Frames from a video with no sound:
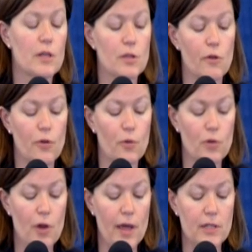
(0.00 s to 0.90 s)
So if you're
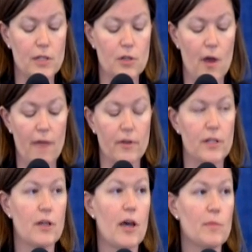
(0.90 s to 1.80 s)
trying to drive an
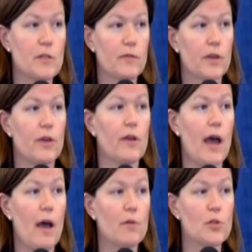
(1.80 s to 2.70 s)
autonomous vehicle,
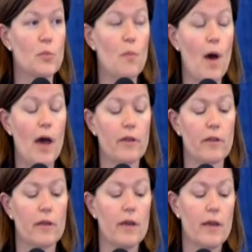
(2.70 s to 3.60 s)
how would you
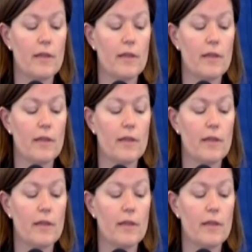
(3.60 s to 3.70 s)
model